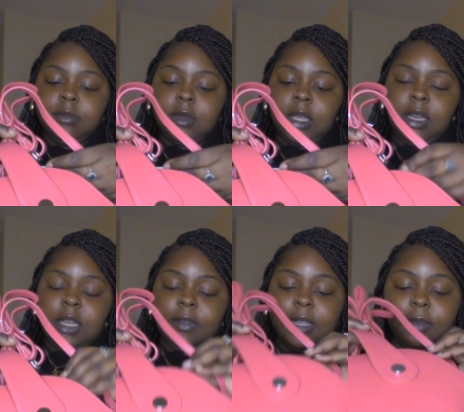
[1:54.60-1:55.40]
I got it
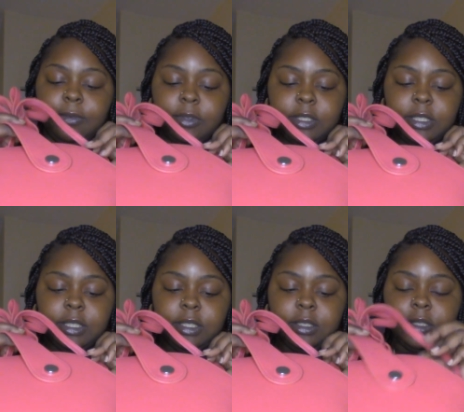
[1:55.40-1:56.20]
for like
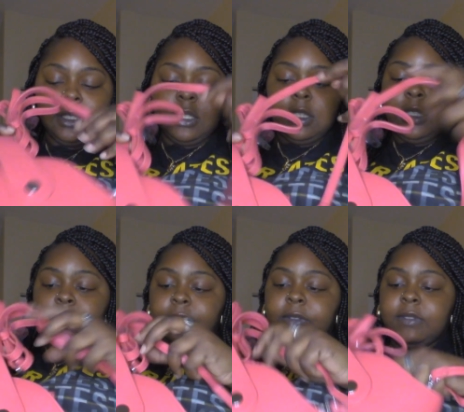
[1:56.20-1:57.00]
14
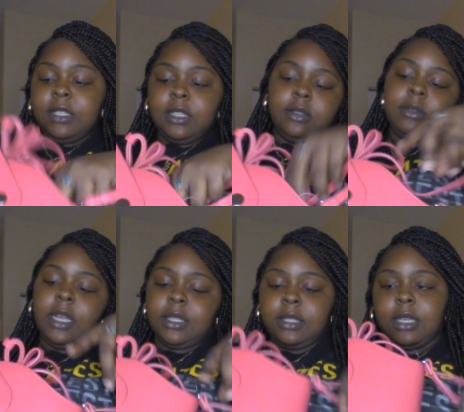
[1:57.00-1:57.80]
15 I
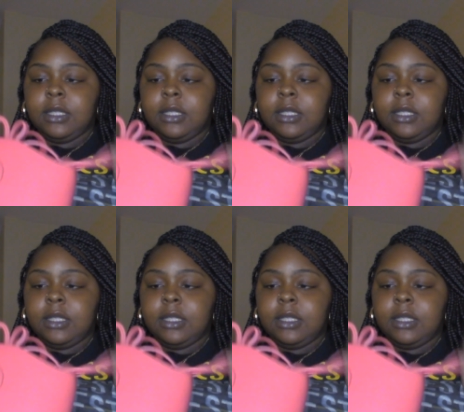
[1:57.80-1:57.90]
can tell for